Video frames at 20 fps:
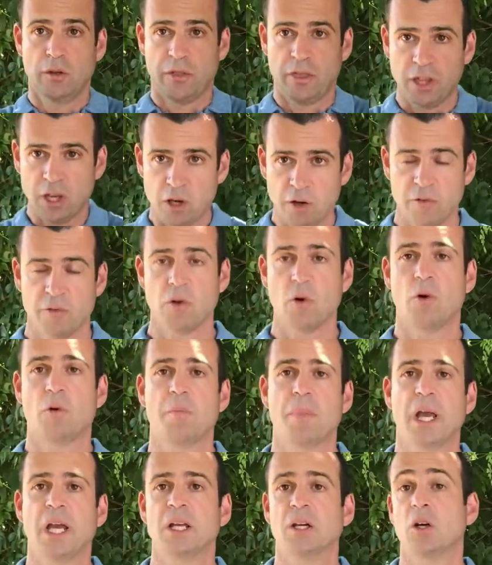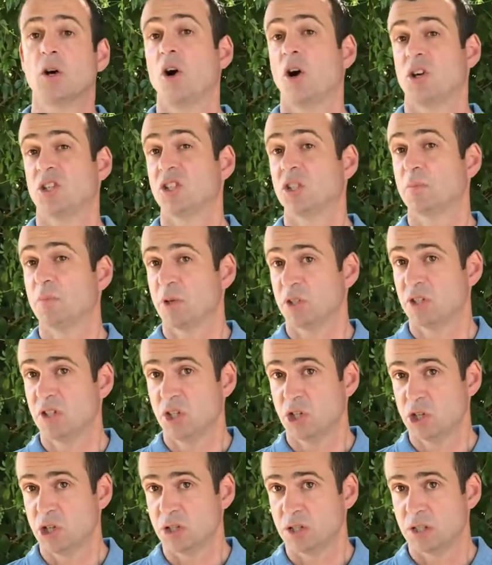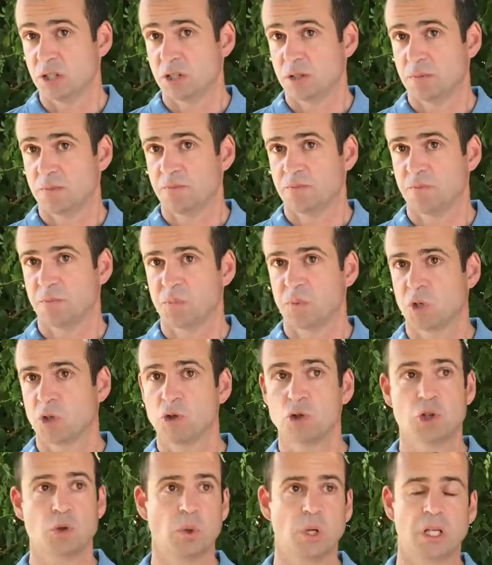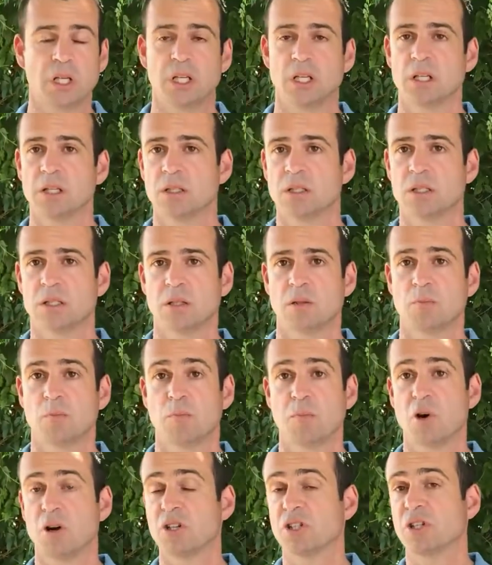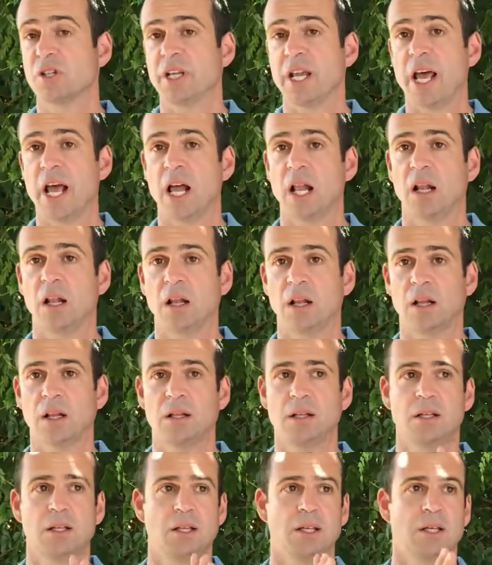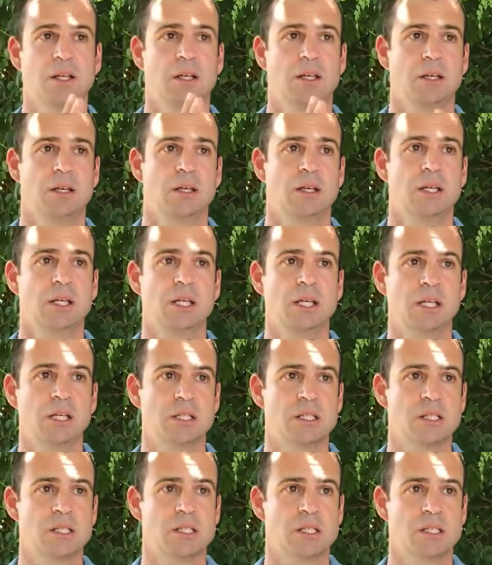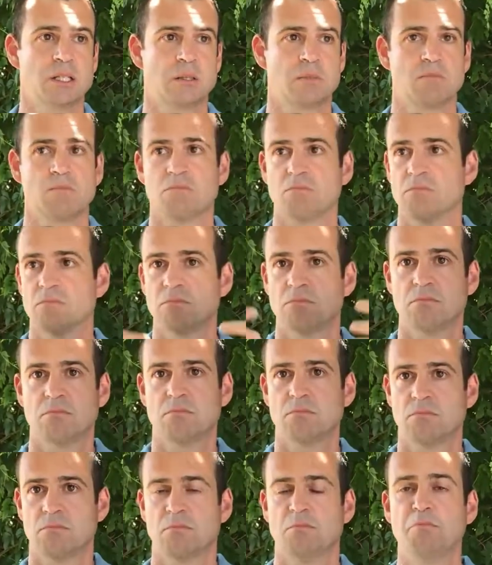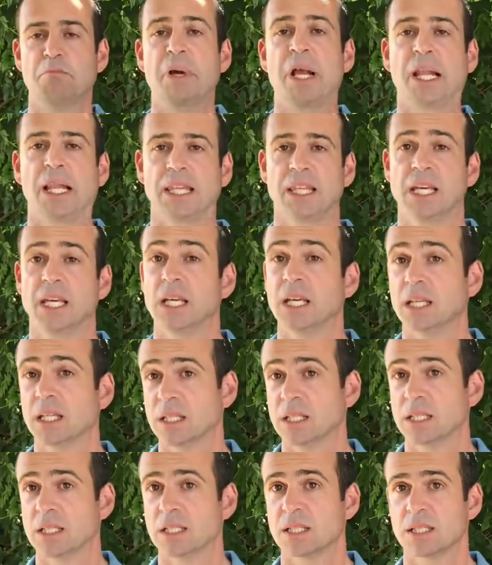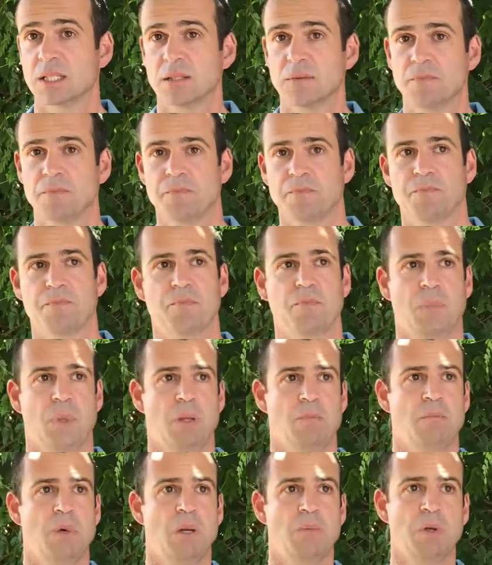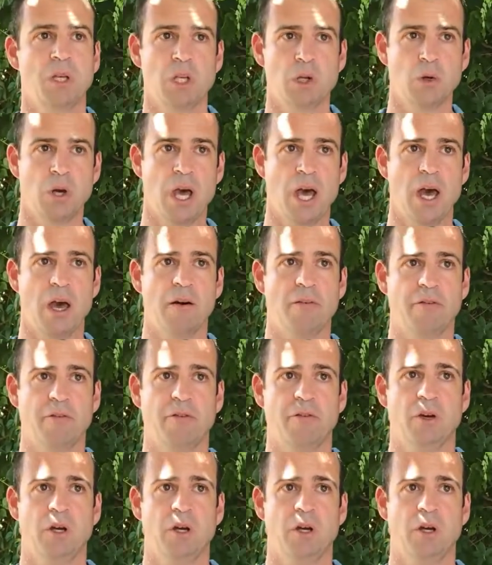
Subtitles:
Think of your main cost positions. Usually it's personnel, it's buildings, maybe you have